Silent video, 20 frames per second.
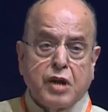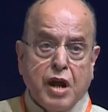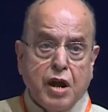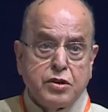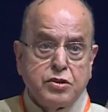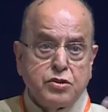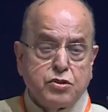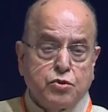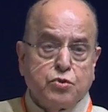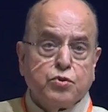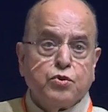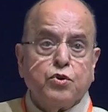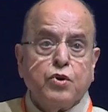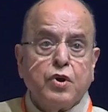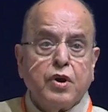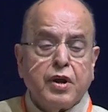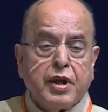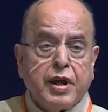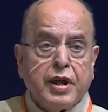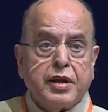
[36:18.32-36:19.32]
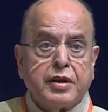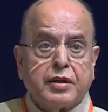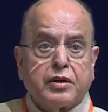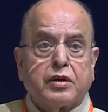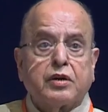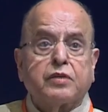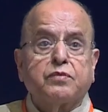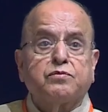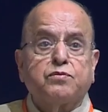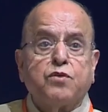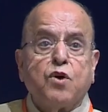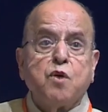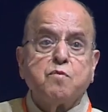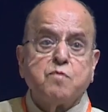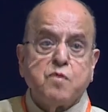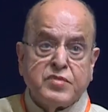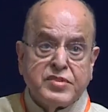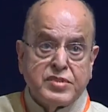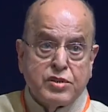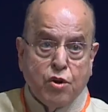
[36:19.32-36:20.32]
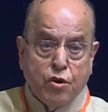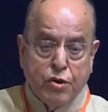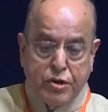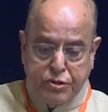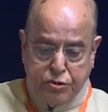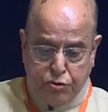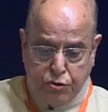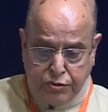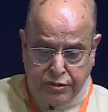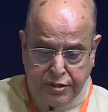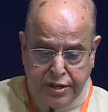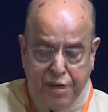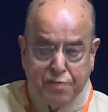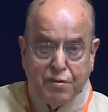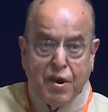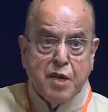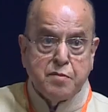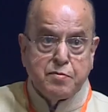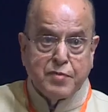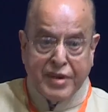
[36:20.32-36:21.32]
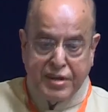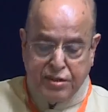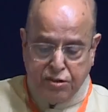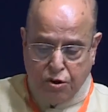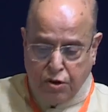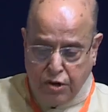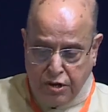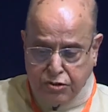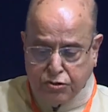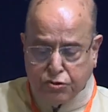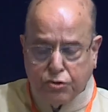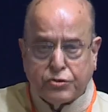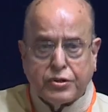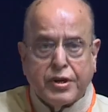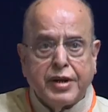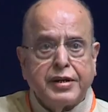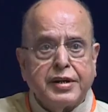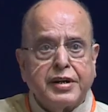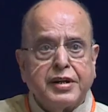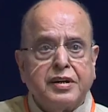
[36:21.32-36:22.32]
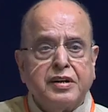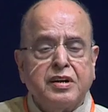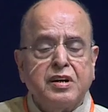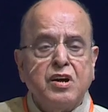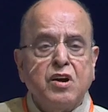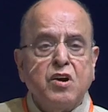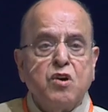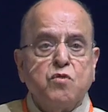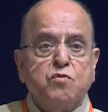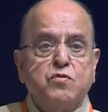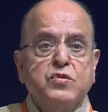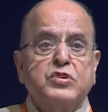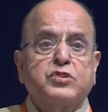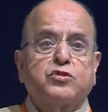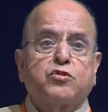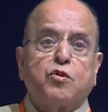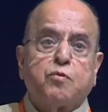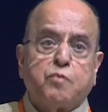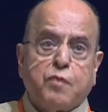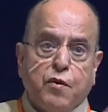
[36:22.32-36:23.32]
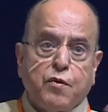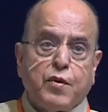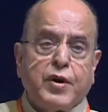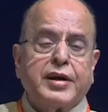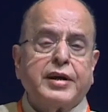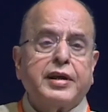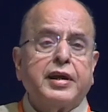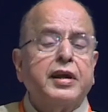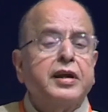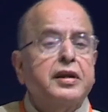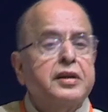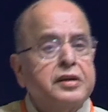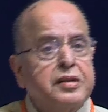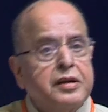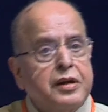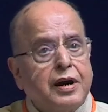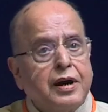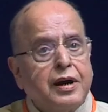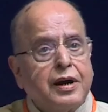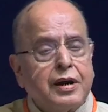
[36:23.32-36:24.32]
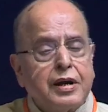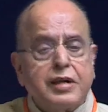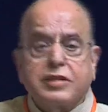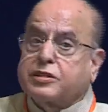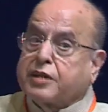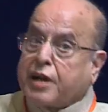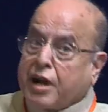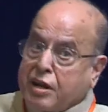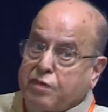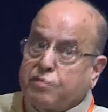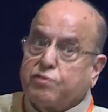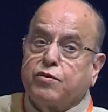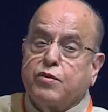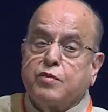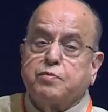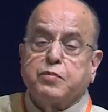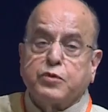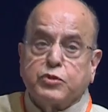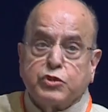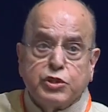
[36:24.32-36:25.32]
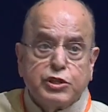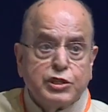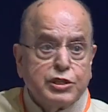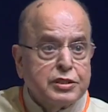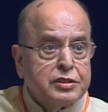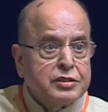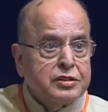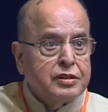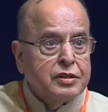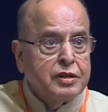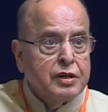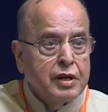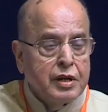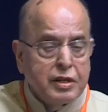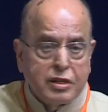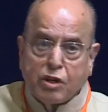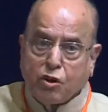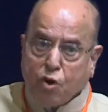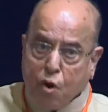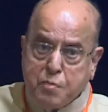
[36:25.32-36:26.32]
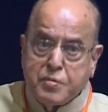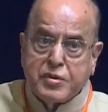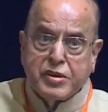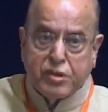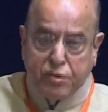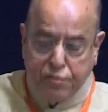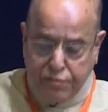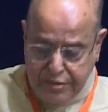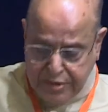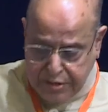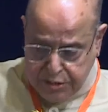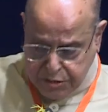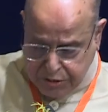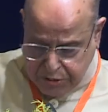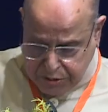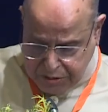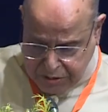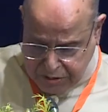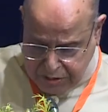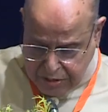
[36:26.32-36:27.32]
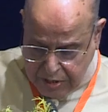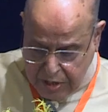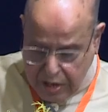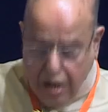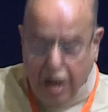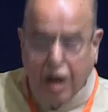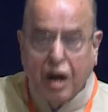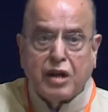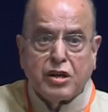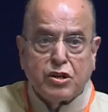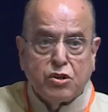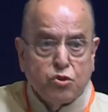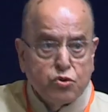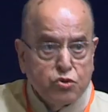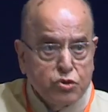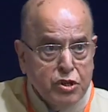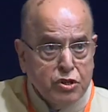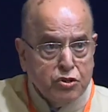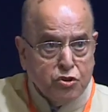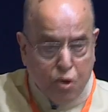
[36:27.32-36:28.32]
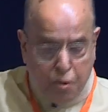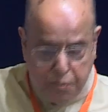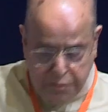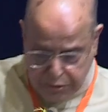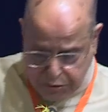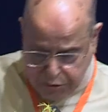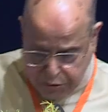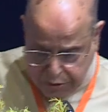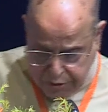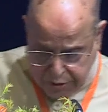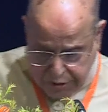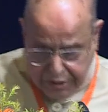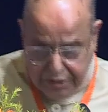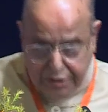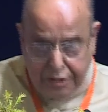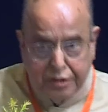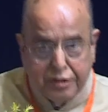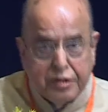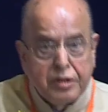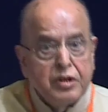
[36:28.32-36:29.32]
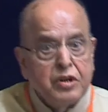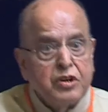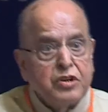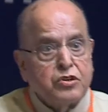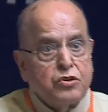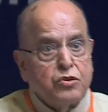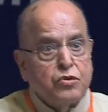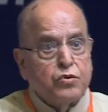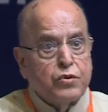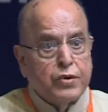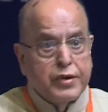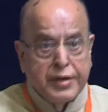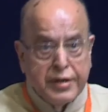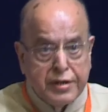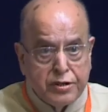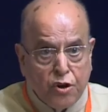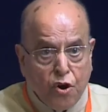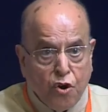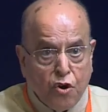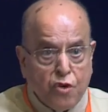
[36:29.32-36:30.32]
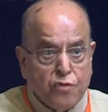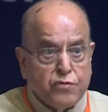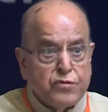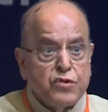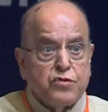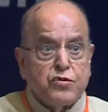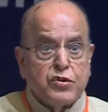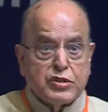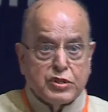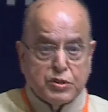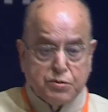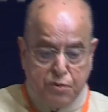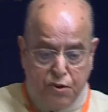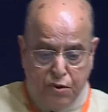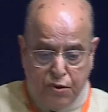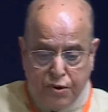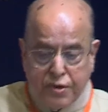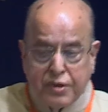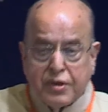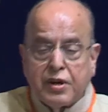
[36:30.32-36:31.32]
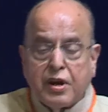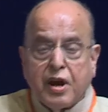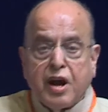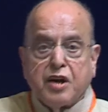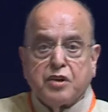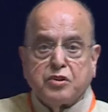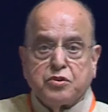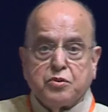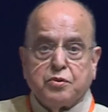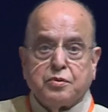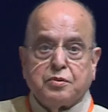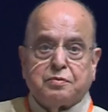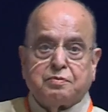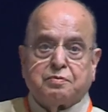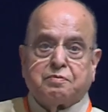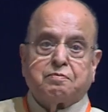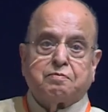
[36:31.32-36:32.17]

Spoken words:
into a form of a knowledge society, a vibrant knowledge society, which will provide India its rightful position in the Committee of Nations. I use this opportunity to greet all of you once more. I know